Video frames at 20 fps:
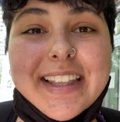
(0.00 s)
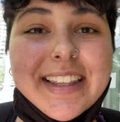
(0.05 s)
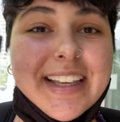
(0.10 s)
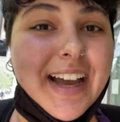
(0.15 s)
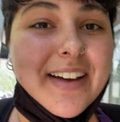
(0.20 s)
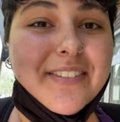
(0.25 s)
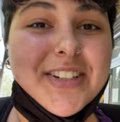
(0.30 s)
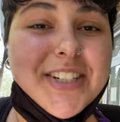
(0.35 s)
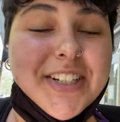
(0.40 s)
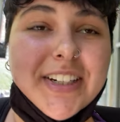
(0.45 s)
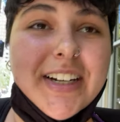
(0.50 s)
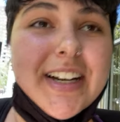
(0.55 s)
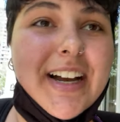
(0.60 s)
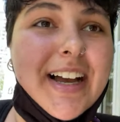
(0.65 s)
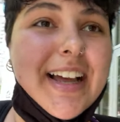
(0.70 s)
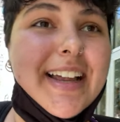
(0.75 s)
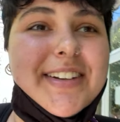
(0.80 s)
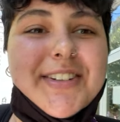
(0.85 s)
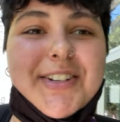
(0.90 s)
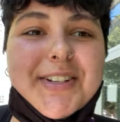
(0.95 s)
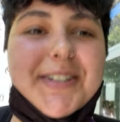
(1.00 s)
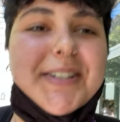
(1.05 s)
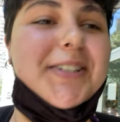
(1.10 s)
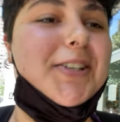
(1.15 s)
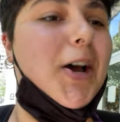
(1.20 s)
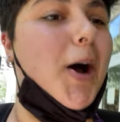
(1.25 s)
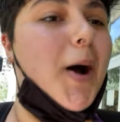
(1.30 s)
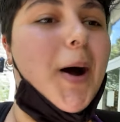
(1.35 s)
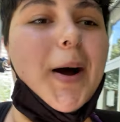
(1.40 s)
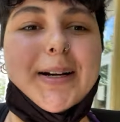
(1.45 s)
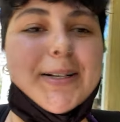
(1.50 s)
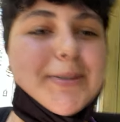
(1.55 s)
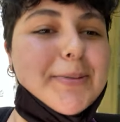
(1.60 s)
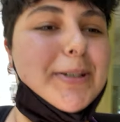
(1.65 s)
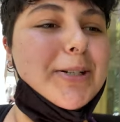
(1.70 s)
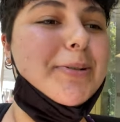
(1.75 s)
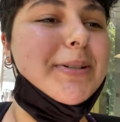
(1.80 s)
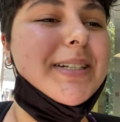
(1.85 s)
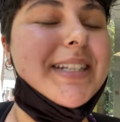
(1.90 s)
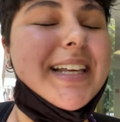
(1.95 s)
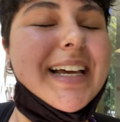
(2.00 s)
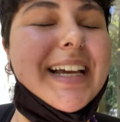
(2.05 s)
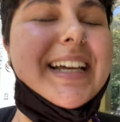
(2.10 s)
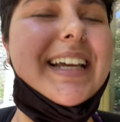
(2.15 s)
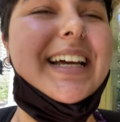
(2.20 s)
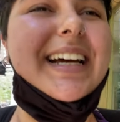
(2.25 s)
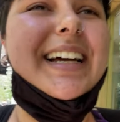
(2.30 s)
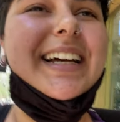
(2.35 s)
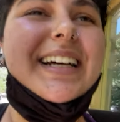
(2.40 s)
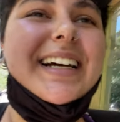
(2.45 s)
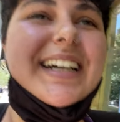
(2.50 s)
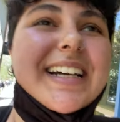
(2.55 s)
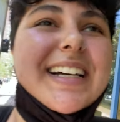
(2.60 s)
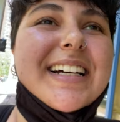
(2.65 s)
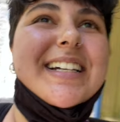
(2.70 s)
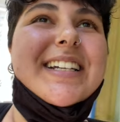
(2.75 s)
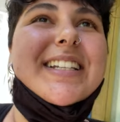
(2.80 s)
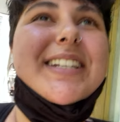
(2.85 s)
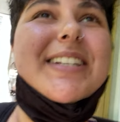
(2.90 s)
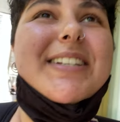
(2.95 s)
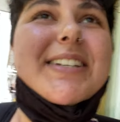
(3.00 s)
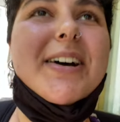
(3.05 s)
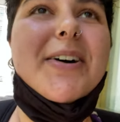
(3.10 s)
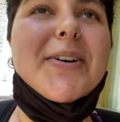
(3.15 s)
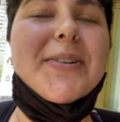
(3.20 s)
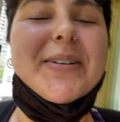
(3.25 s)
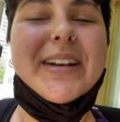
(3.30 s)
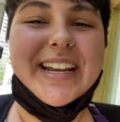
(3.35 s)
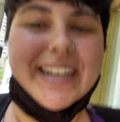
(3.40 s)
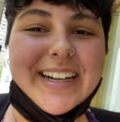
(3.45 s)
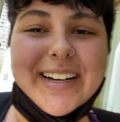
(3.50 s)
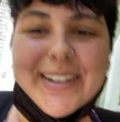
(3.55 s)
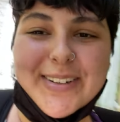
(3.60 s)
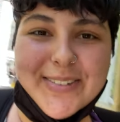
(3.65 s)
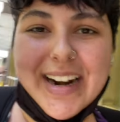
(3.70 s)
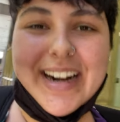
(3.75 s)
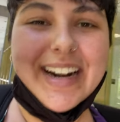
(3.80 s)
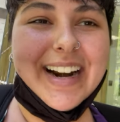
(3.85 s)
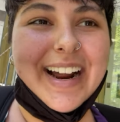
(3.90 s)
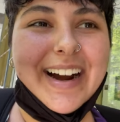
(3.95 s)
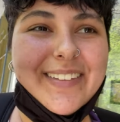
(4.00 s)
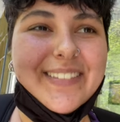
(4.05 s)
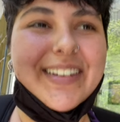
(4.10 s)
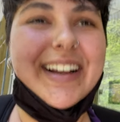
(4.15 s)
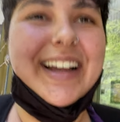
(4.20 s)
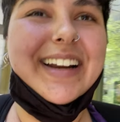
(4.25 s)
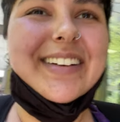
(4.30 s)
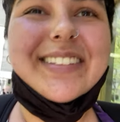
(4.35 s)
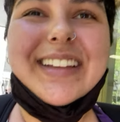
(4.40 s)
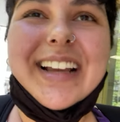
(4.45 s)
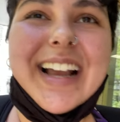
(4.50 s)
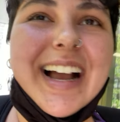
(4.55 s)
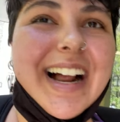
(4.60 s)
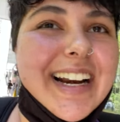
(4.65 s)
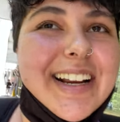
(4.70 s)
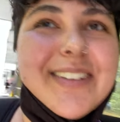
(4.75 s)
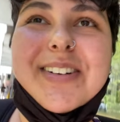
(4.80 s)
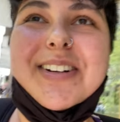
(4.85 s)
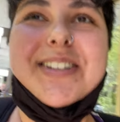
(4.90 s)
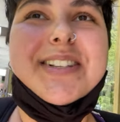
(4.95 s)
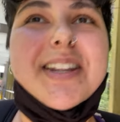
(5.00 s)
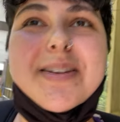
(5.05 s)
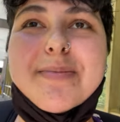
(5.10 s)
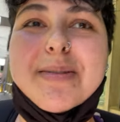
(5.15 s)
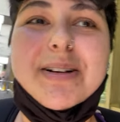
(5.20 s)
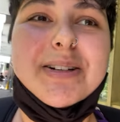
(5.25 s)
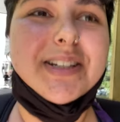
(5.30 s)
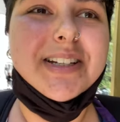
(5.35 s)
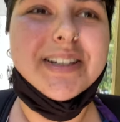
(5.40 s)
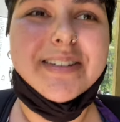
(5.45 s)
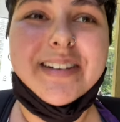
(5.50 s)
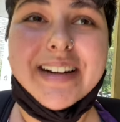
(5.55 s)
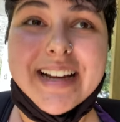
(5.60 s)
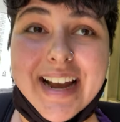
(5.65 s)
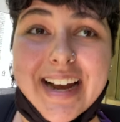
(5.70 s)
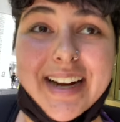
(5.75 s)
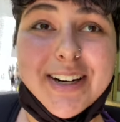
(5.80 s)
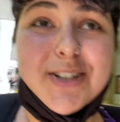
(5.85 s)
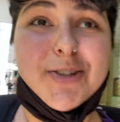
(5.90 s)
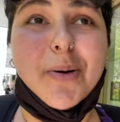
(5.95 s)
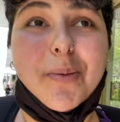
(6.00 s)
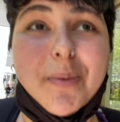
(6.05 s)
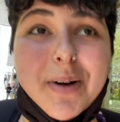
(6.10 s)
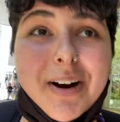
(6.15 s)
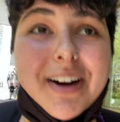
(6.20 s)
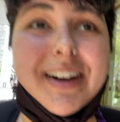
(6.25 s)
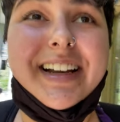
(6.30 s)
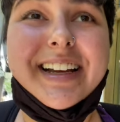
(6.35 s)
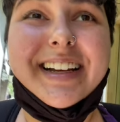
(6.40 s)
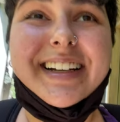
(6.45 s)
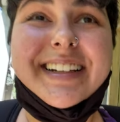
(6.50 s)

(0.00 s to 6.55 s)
the cafeteria and just talked, which was like so needed right now. Like I don't think anyone is in the mood to do any actual work.